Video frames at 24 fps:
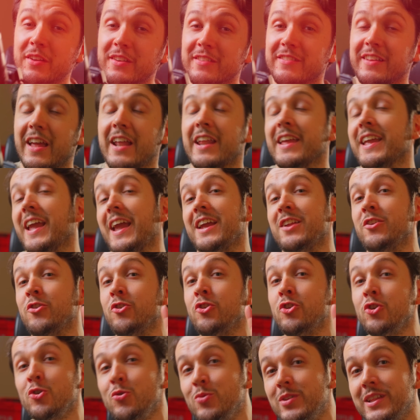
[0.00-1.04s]
is getting a
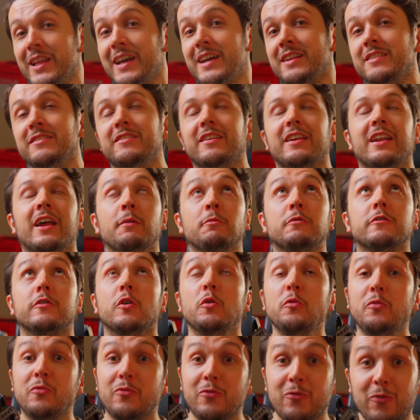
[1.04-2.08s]
new lens and I'm
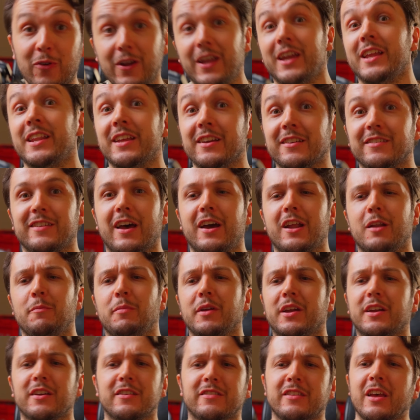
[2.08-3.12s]
so freaking excited
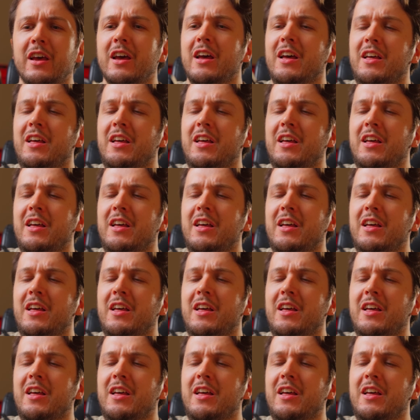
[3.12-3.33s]
because